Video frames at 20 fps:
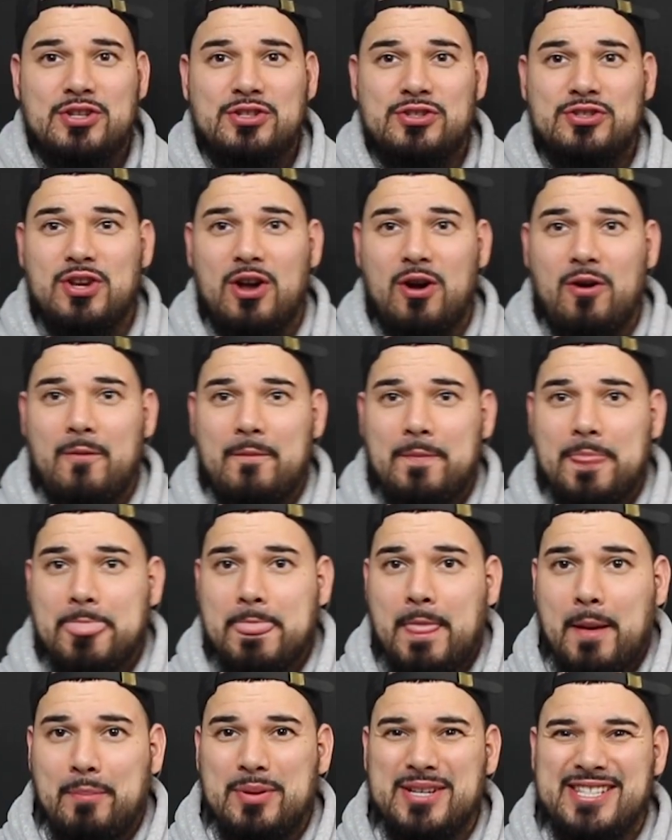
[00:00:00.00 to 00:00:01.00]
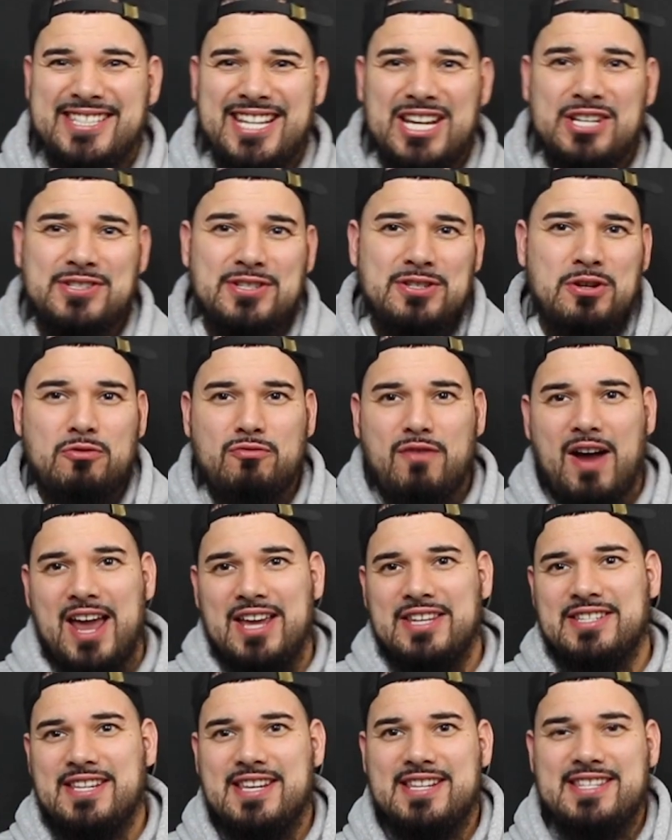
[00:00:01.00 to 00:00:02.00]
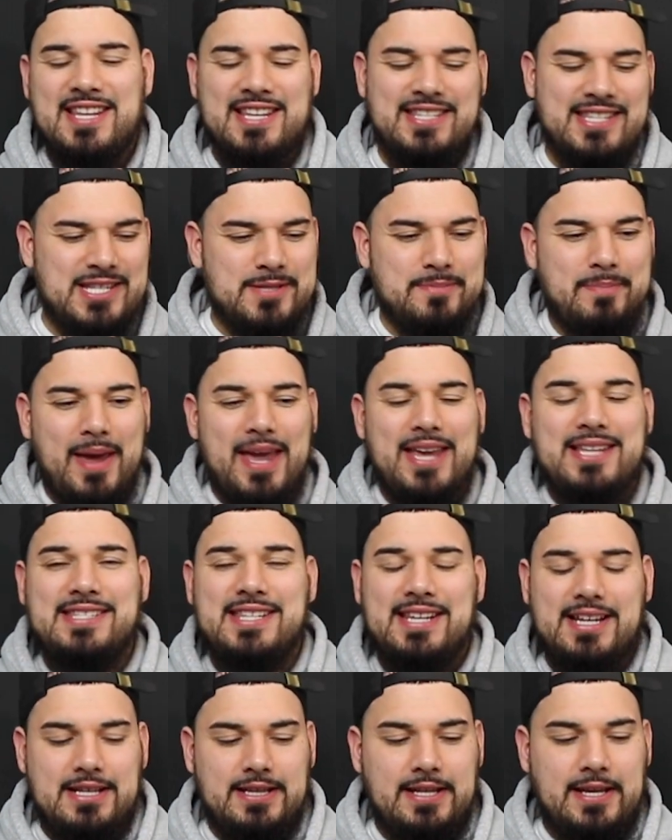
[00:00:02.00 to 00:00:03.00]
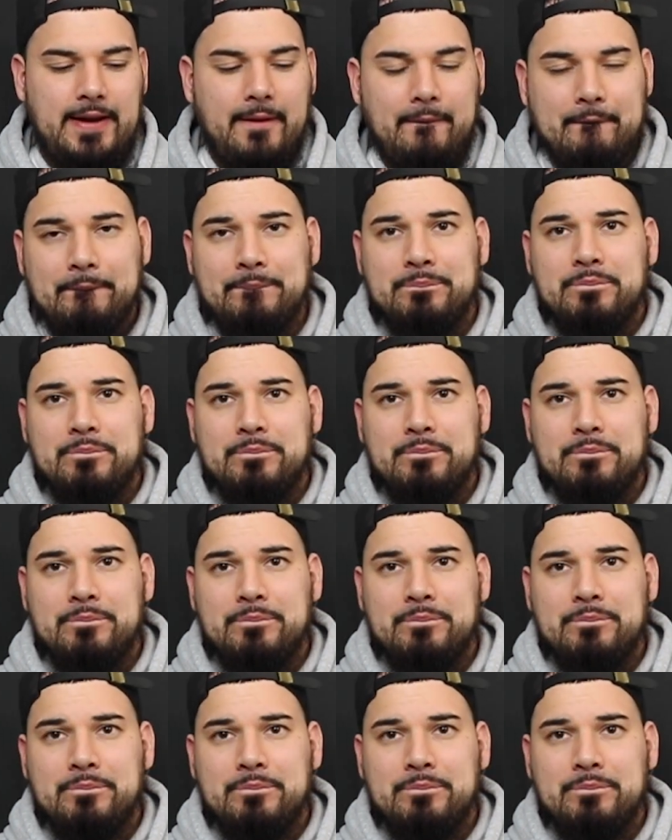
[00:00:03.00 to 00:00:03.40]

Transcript: So, positional righteousness is basically